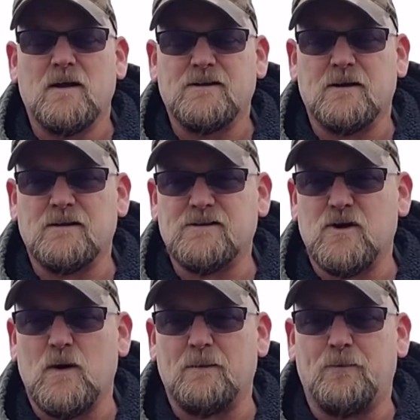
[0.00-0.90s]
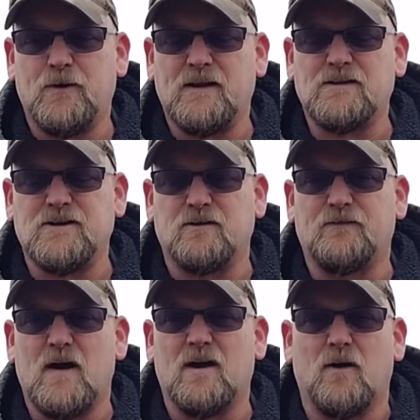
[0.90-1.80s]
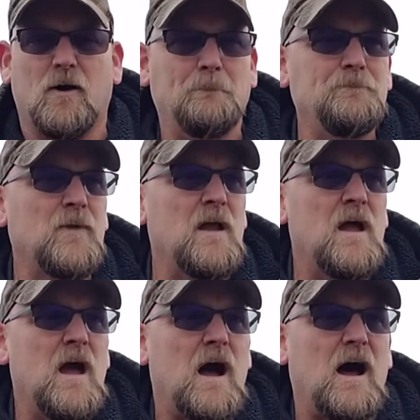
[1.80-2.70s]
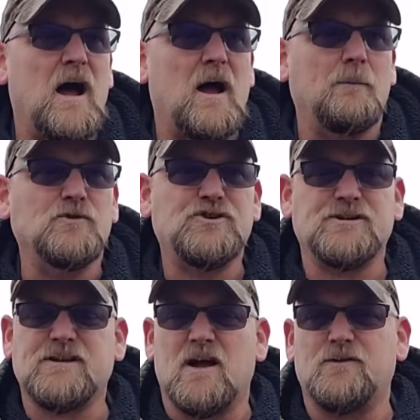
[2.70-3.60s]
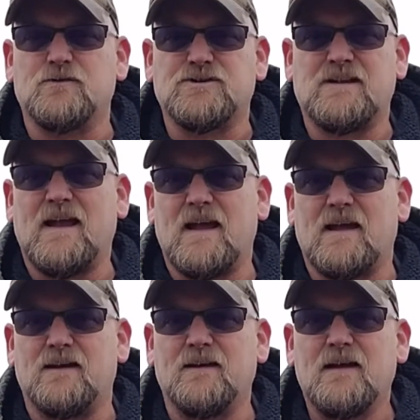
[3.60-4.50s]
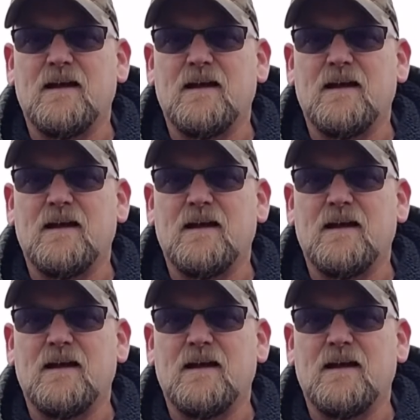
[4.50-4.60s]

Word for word: go ahead and put into your firearm, just understand